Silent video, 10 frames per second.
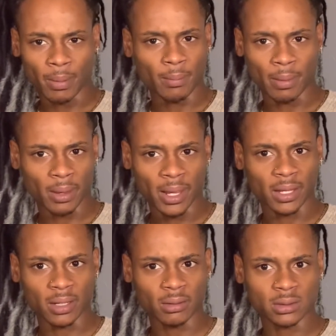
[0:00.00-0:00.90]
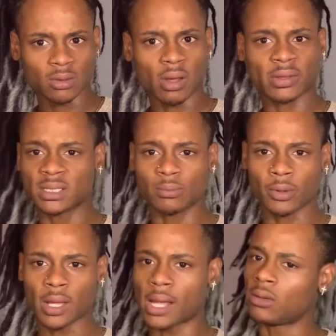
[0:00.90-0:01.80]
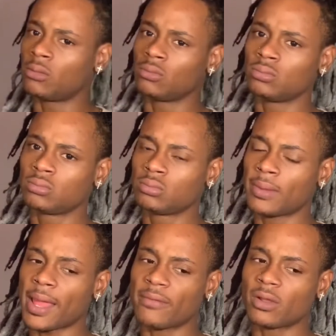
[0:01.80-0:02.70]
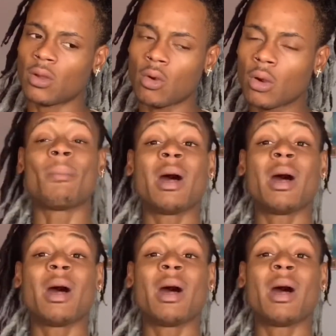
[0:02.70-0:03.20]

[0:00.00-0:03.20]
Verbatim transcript: my bag in here, so at this point I don't have a card.